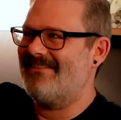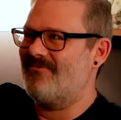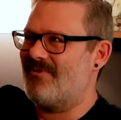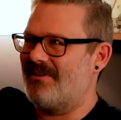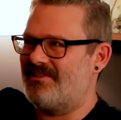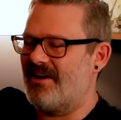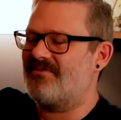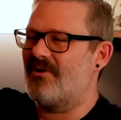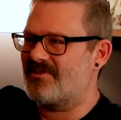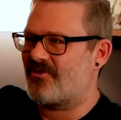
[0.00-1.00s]
the Geof
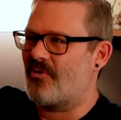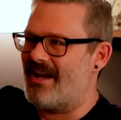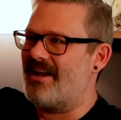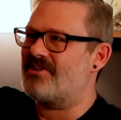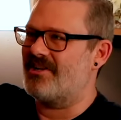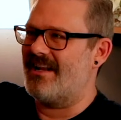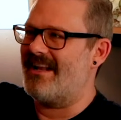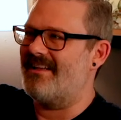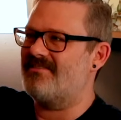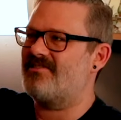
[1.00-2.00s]
Darrow's creation and
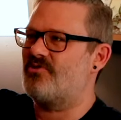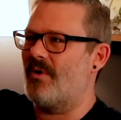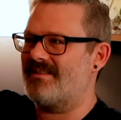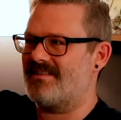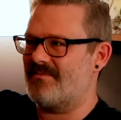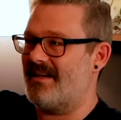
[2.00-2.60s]
his stoicism